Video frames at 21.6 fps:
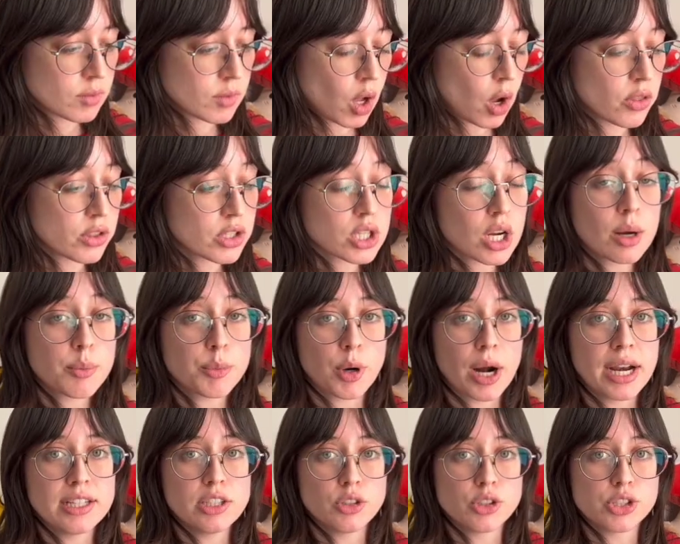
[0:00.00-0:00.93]
On the top
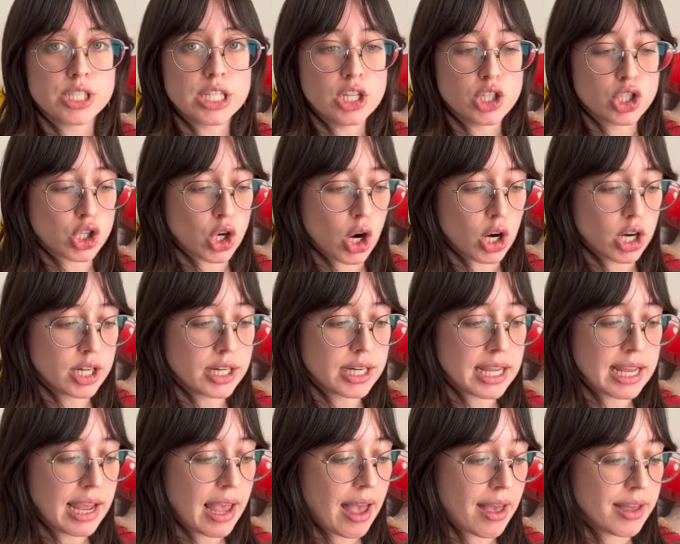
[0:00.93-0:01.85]
right, you'll see a chart,
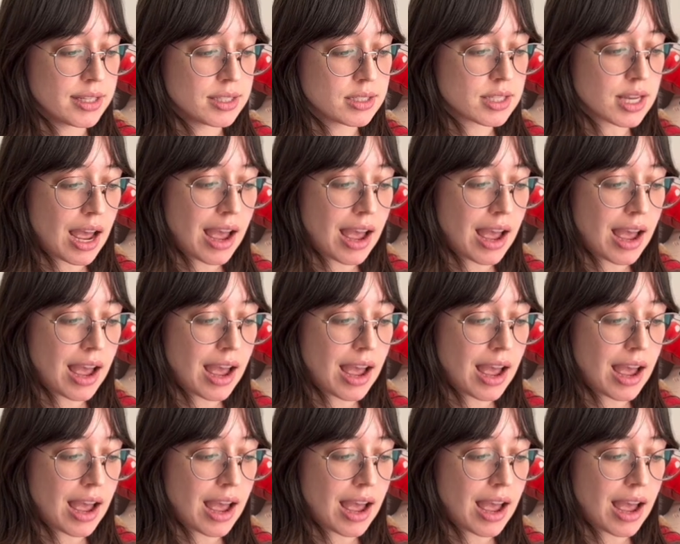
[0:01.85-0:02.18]
and